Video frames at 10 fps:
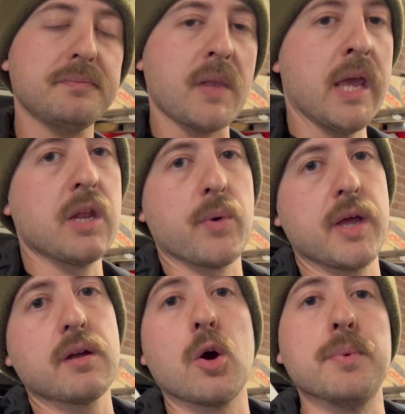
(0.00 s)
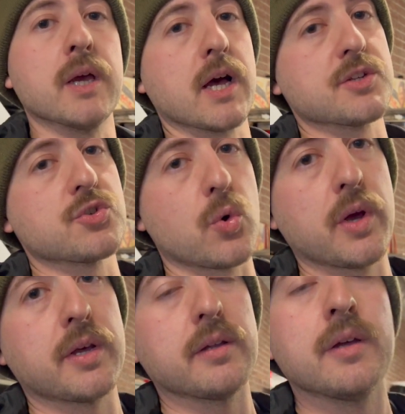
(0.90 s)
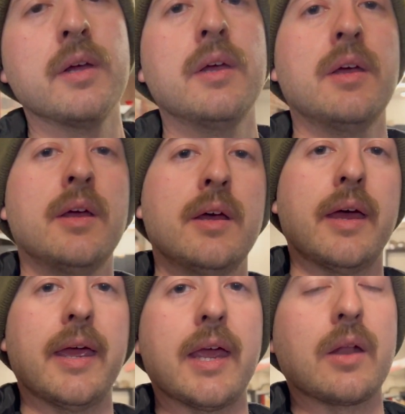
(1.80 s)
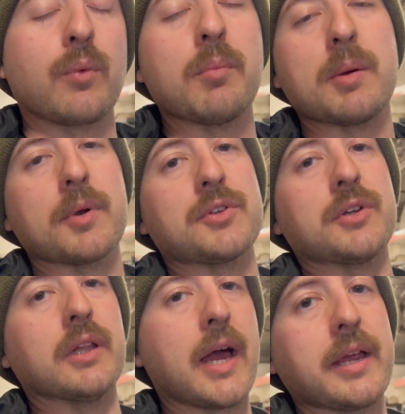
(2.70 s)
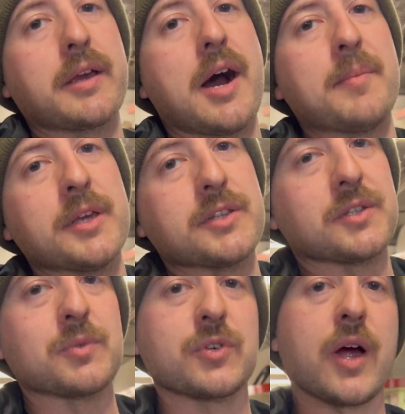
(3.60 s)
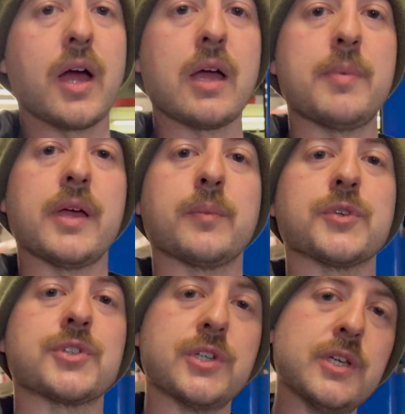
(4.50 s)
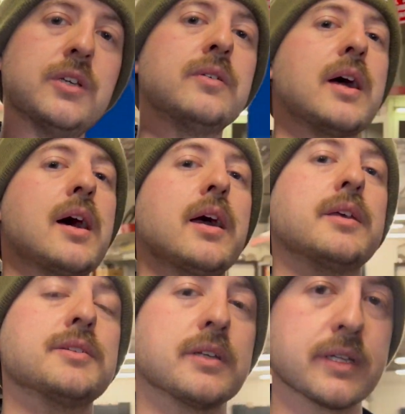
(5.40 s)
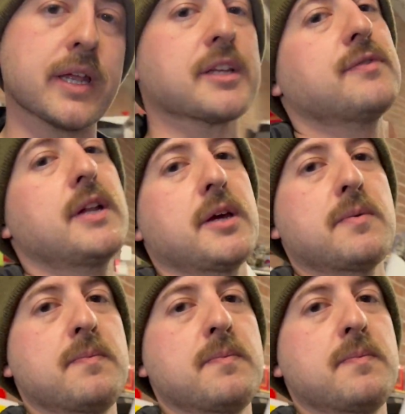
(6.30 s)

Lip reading: anyway, hope you guys enjoyed it. And remember to like, comment, and subscribe, and we'll see you guys in the next video.